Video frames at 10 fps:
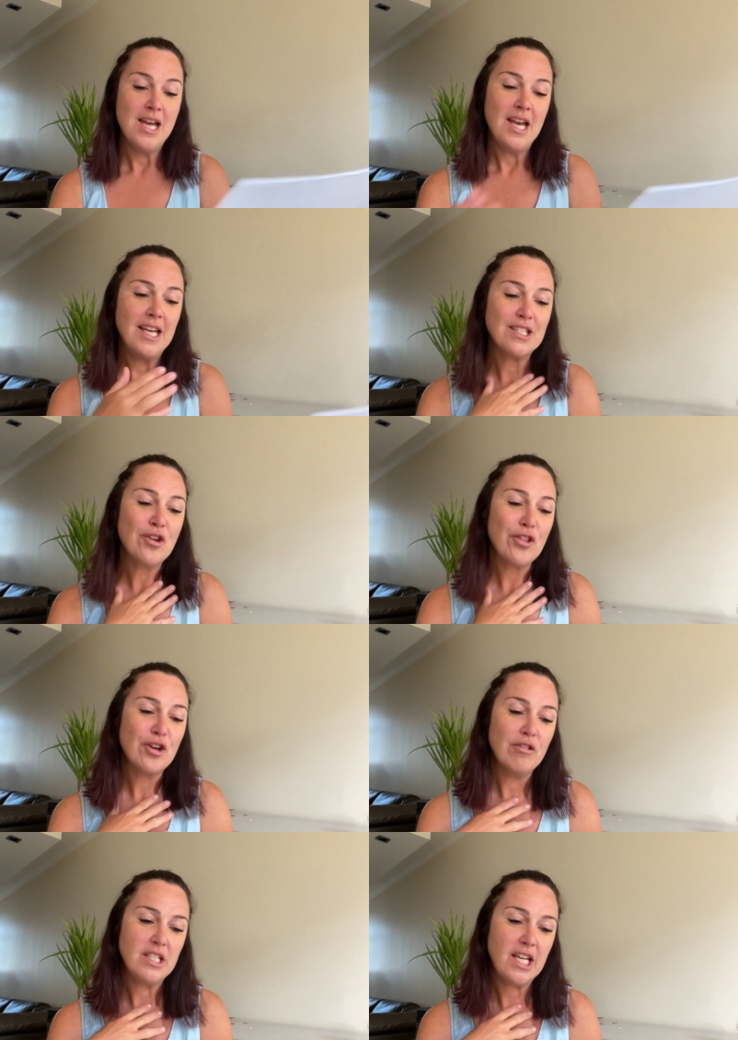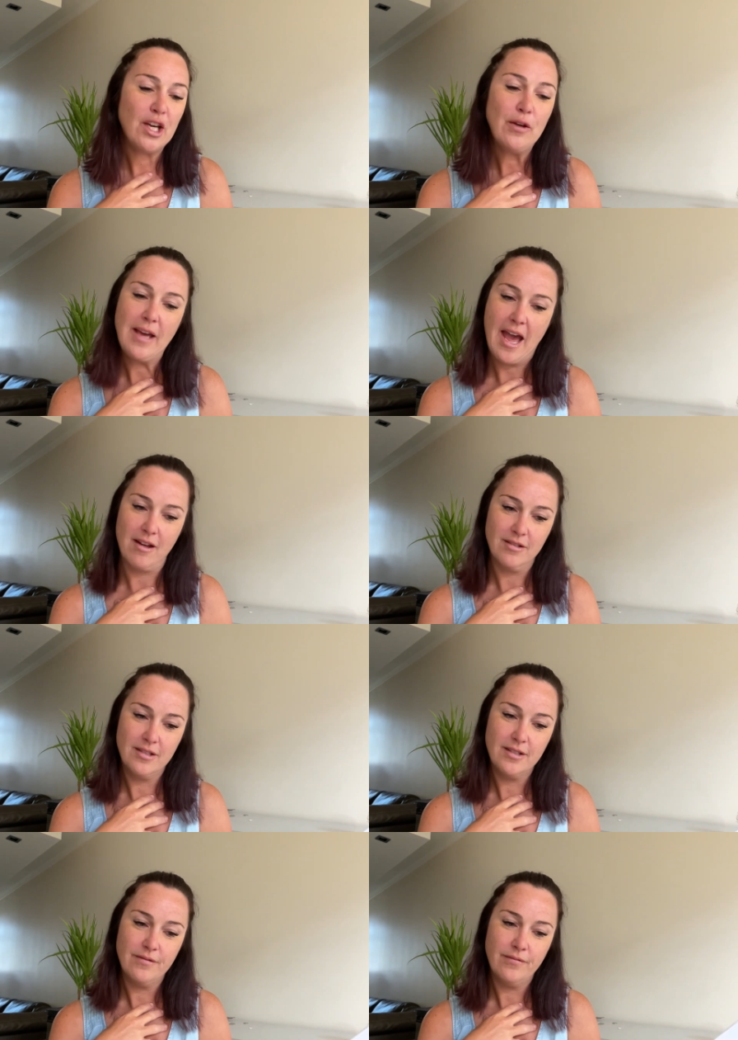It's not the critic who
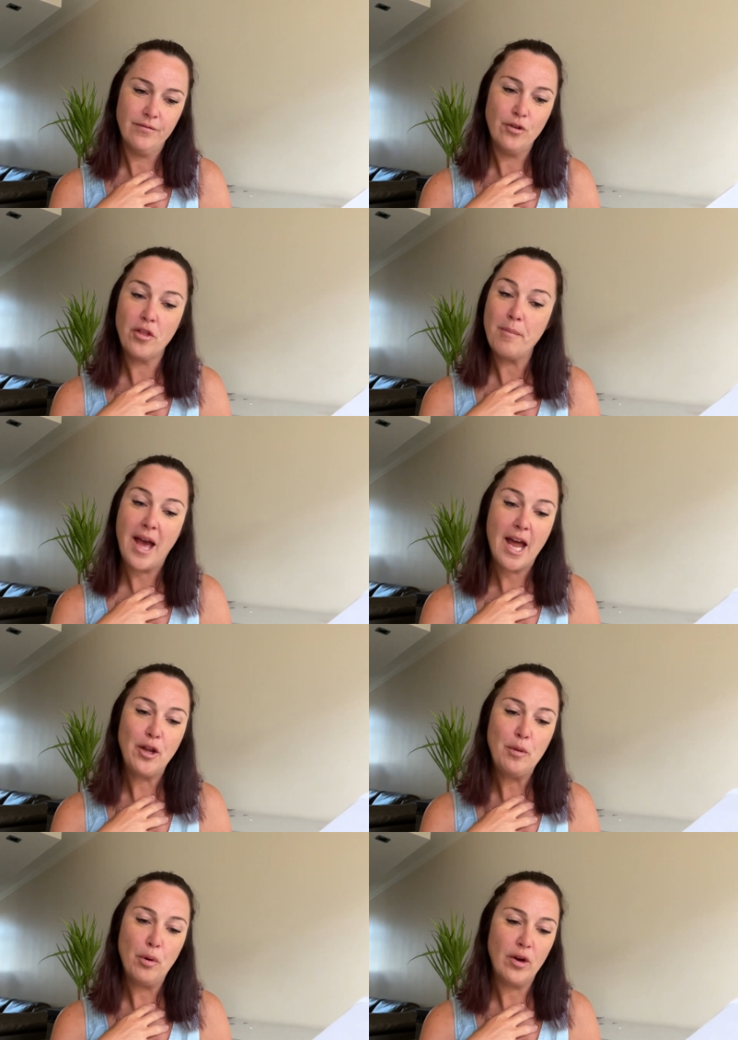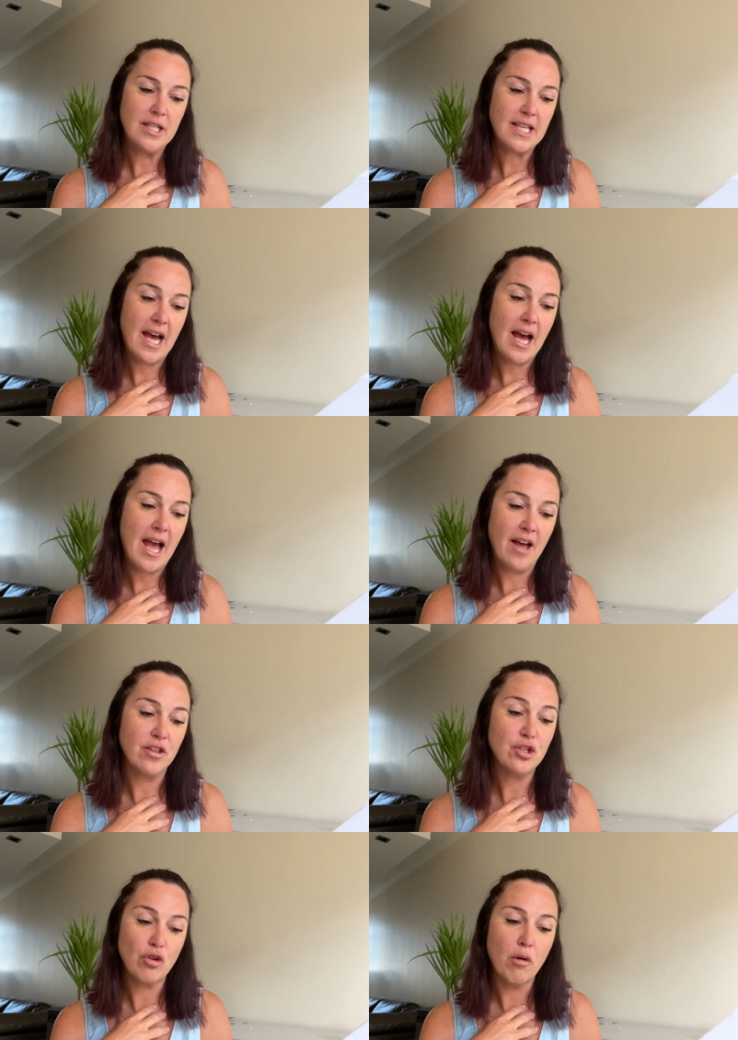counts, not the man who points out how the
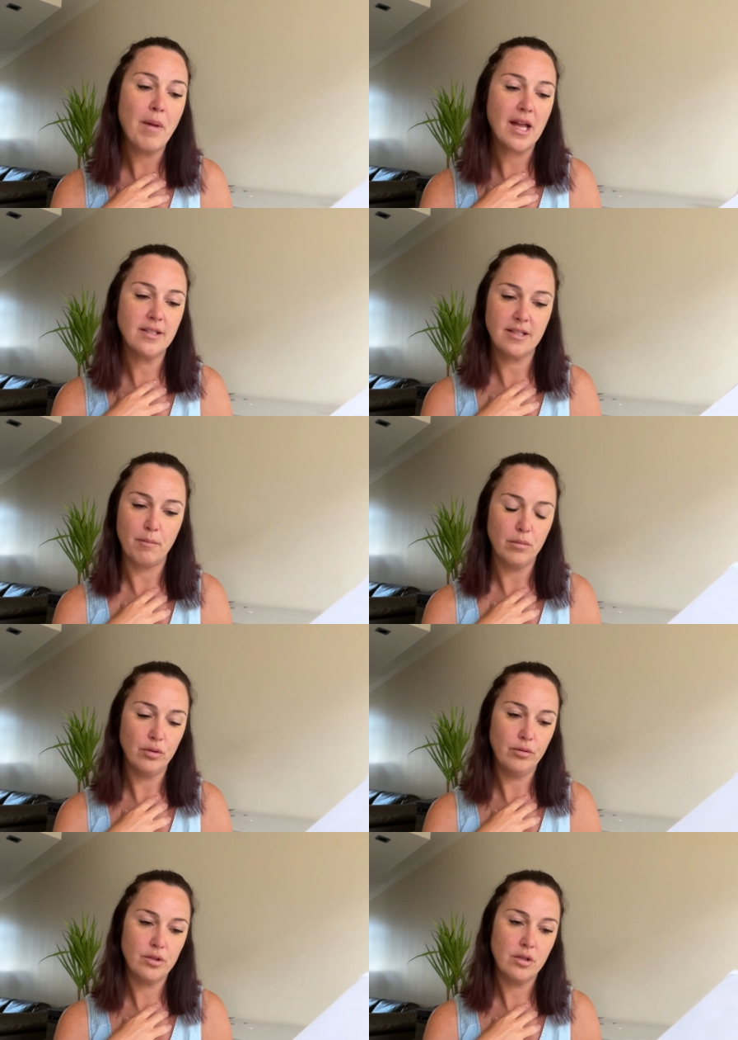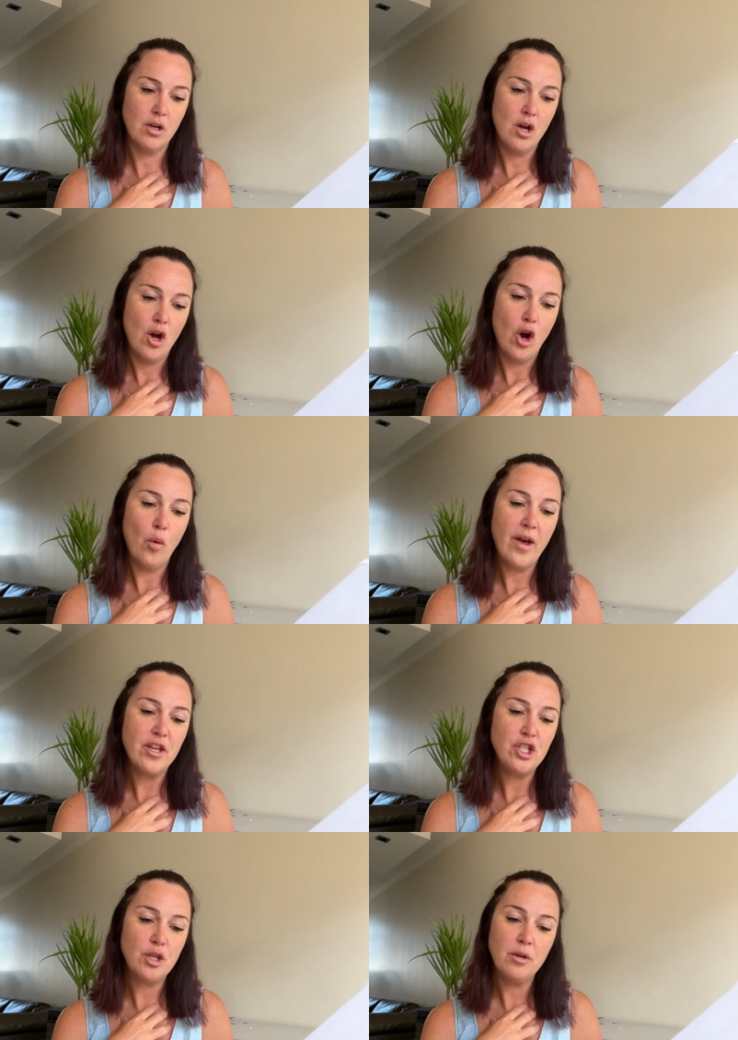strong man stumbles, or where the
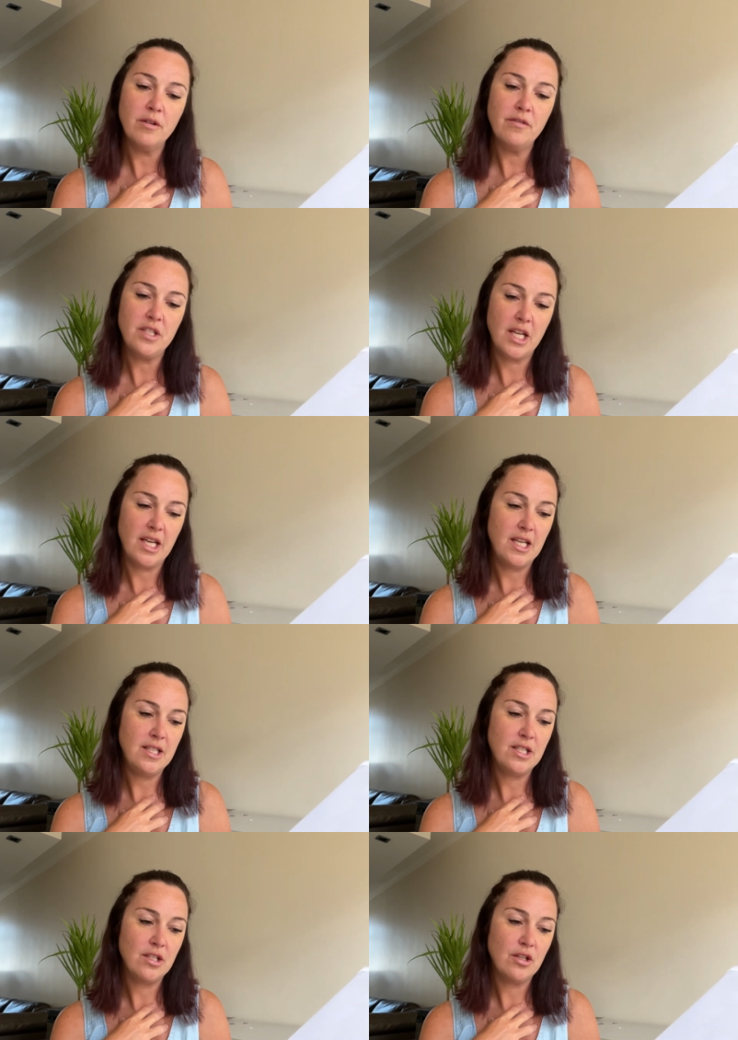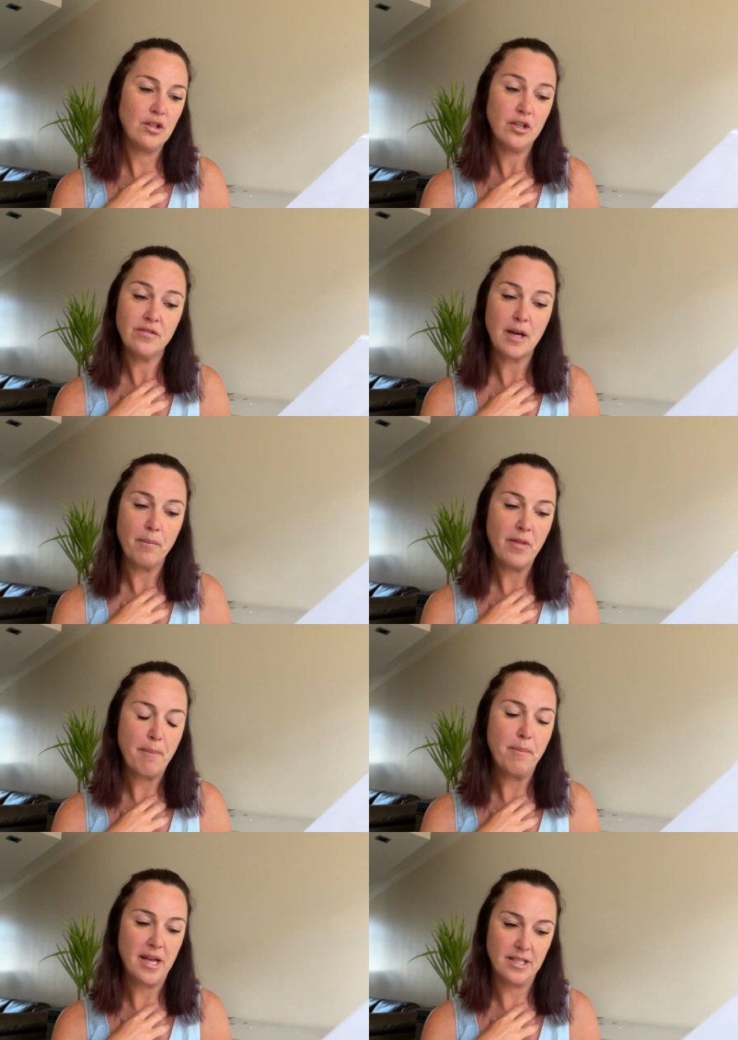doer of deeds could have done
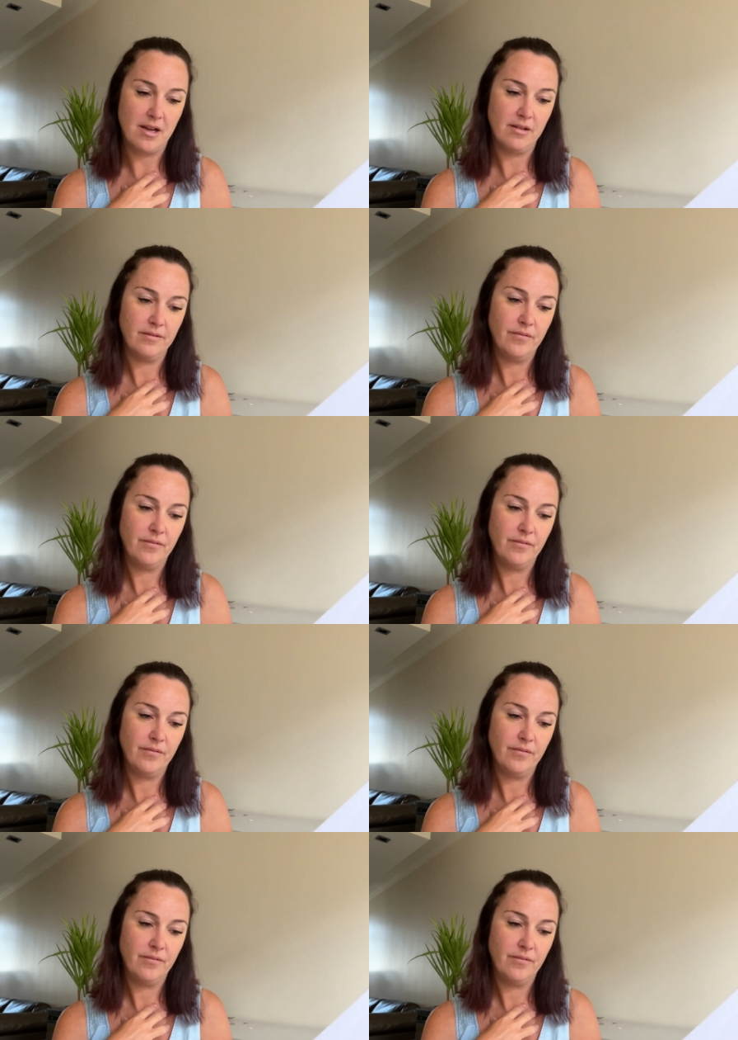them better.